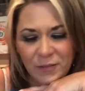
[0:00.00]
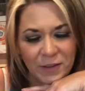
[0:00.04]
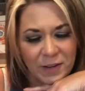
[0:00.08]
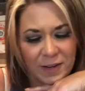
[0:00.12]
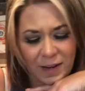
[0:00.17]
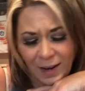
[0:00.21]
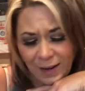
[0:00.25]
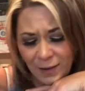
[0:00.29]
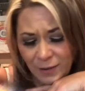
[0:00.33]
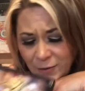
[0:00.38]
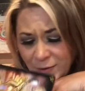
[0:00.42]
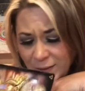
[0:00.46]
And
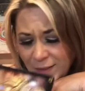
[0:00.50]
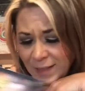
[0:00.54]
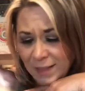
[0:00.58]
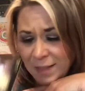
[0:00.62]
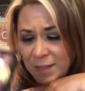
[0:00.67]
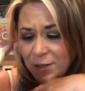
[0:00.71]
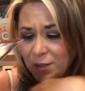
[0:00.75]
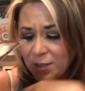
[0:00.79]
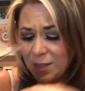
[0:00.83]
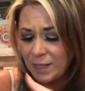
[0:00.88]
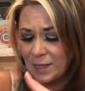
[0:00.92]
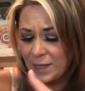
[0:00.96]
I don't think
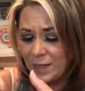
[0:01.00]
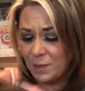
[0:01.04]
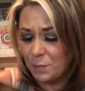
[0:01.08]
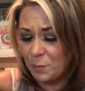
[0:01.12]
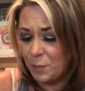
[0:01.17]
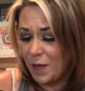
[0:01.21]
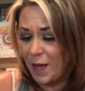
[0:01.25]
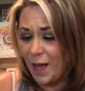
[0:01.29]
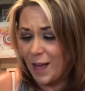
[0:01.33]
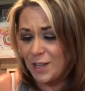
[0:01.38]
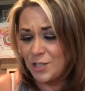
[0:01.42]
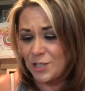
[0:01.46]
there's any
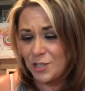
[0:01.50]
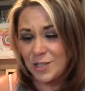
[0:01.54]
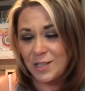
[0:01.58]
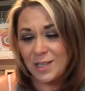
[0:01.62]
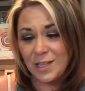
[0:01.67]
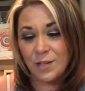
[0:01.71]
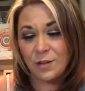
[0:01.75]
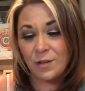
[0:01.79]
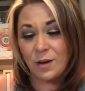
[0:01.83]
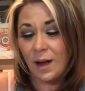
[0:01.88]
passion here.